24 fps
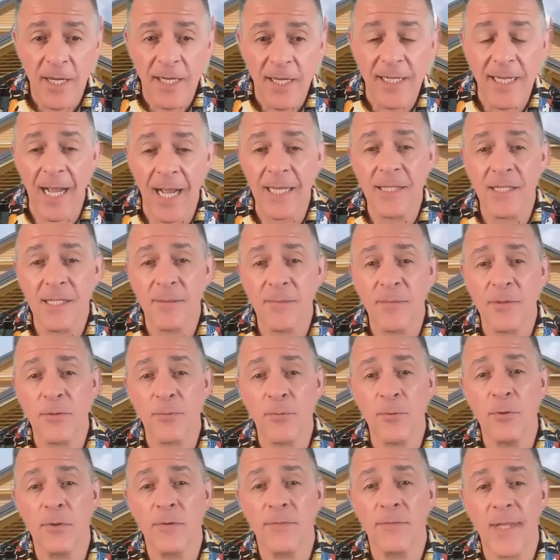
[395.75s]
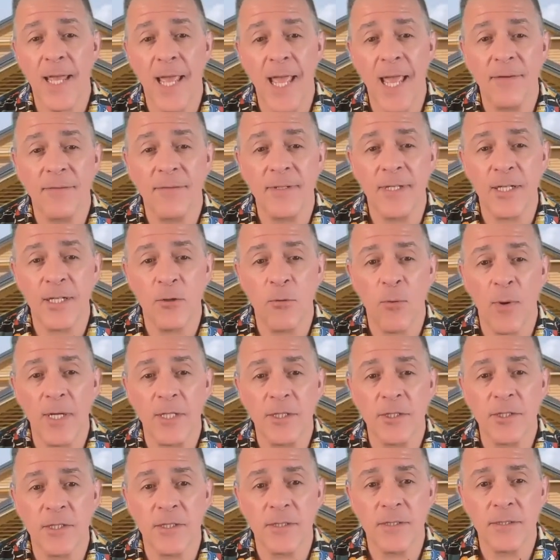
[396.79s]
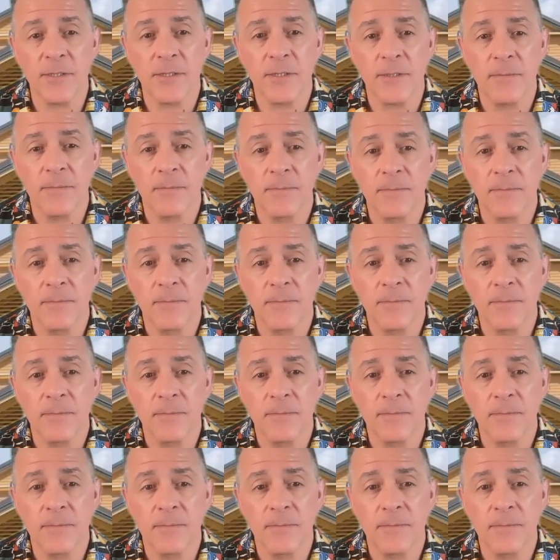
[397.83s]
guide them through if they have any questions.